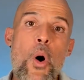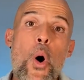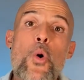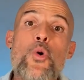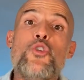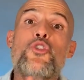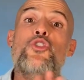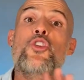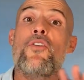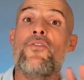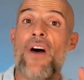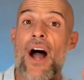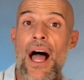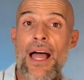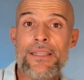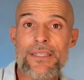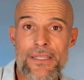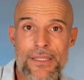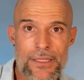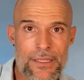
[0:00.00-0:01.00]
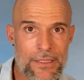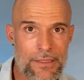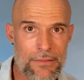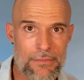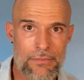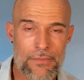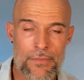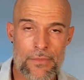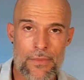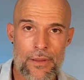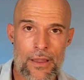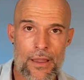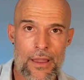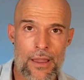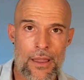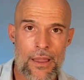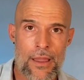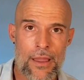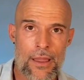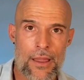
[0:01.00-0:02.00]
Most of us,
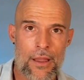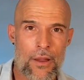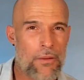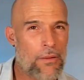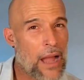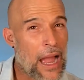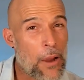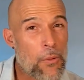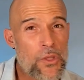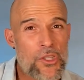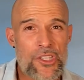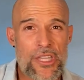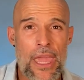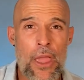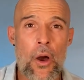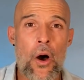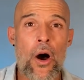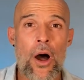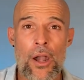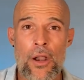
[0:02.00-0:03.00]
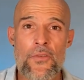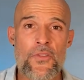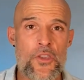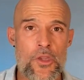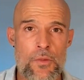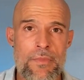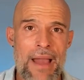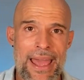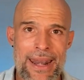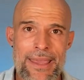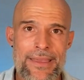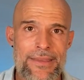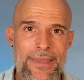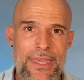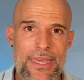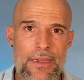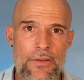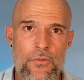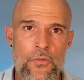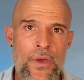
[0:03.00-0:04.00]
I would say all of
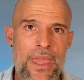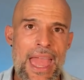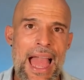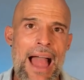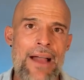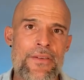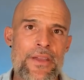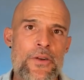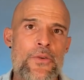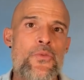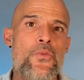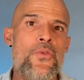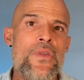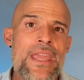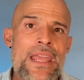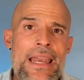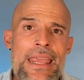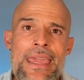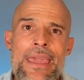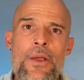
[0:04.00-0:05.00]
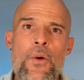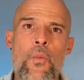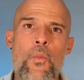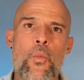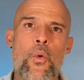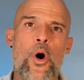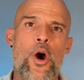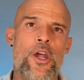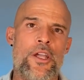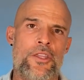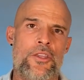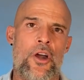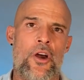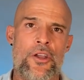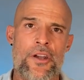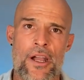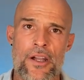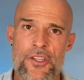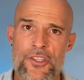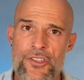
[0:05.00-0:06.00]
humanity, if we haven't really
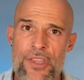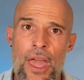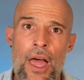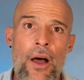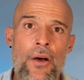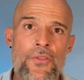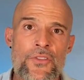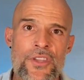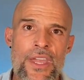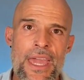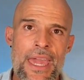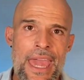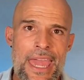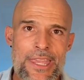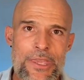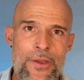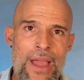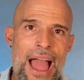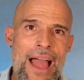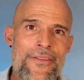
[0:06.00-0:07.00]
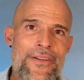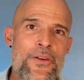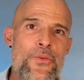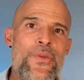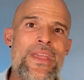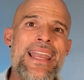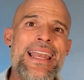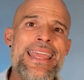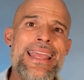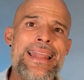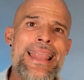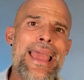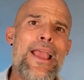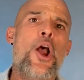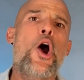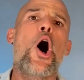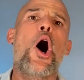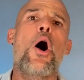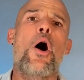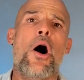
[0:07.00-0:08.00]
worked on ourselves and you haven't really
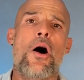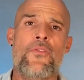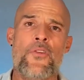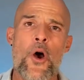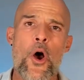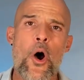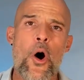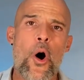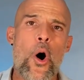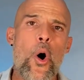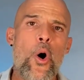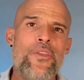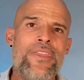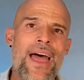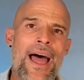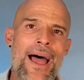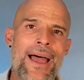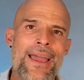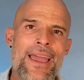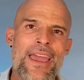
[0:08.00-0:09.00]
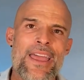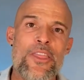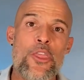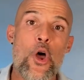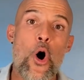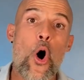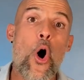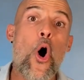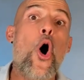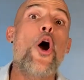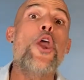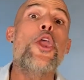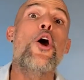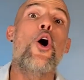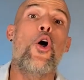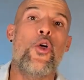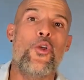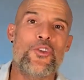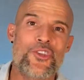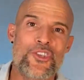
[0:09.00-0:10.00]
let go of all the
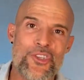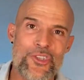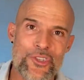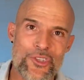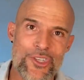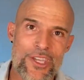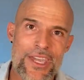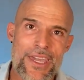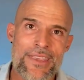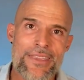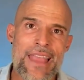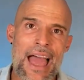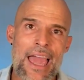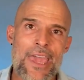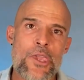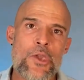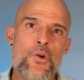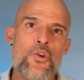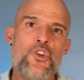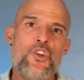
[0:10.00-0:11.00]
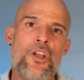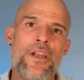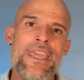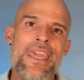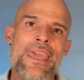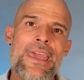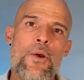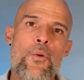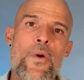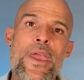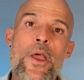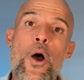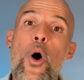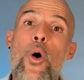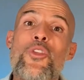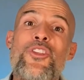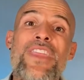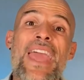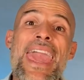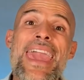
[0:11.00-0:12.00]
oils that usually
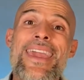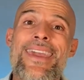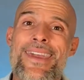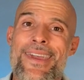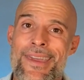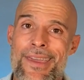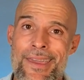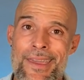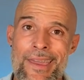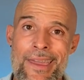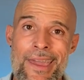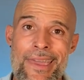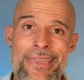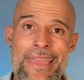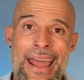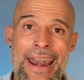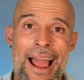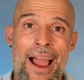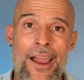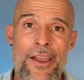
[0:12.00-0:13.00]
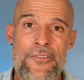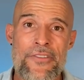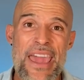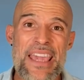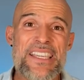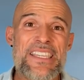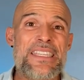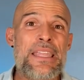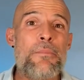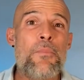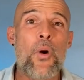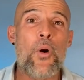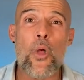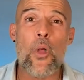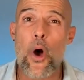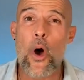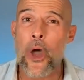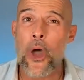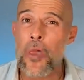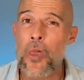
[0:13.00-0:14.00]
we all take, that are
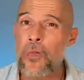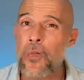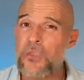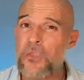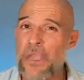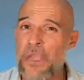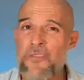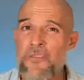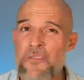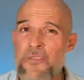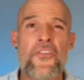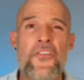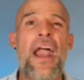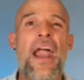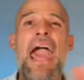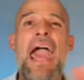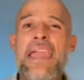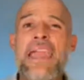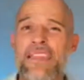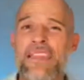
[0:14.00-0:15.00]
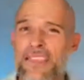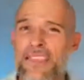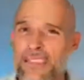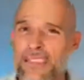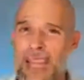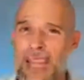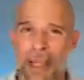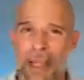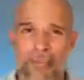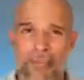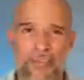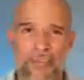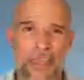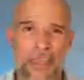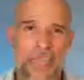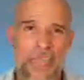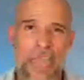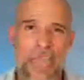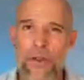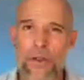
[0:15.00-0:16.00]
vegetable oils and fried
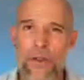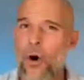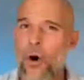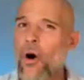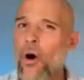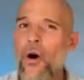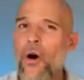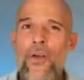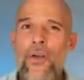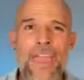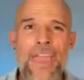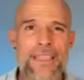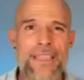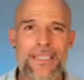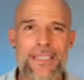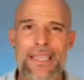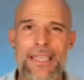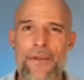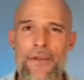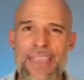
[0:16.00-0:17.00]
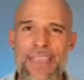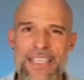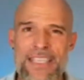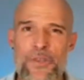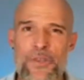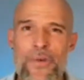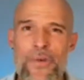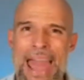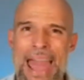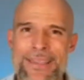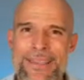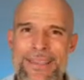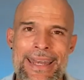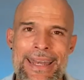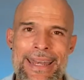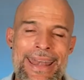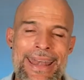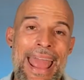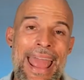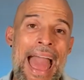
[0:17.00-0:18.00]
stuff and all that stuff that's
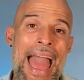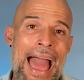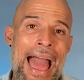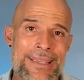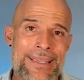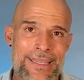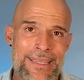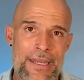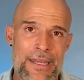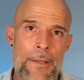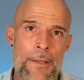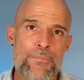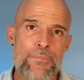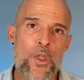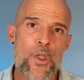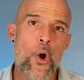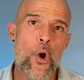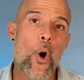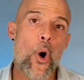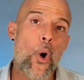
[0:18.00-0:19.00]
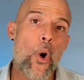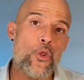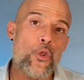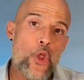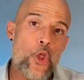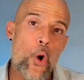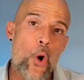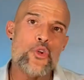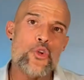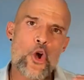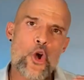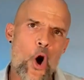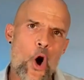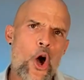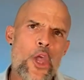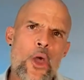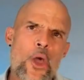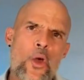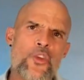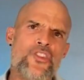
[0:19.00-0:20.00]
rancid and acid, all those
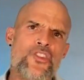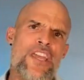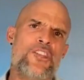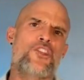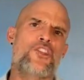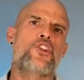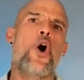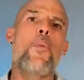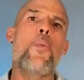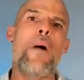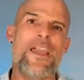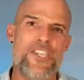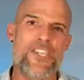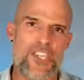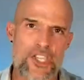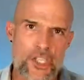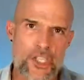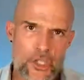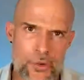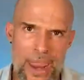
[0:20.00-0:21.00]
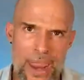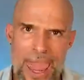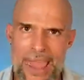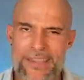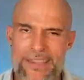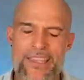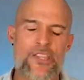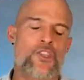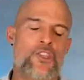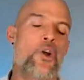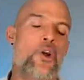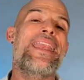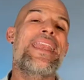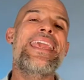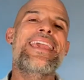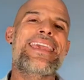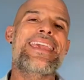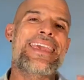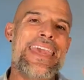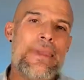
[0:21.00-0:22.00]
oils and so much stress and
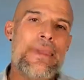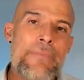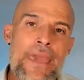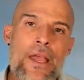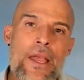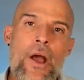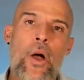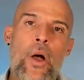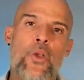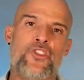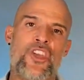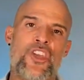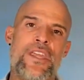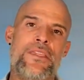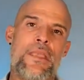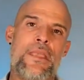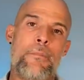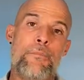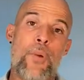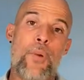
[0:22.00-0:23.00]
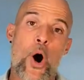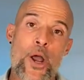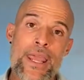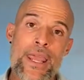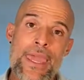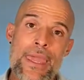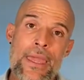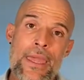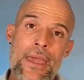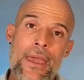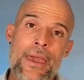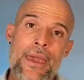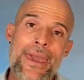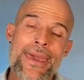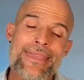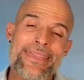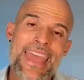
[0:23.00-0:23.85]
so many chemicals in the body,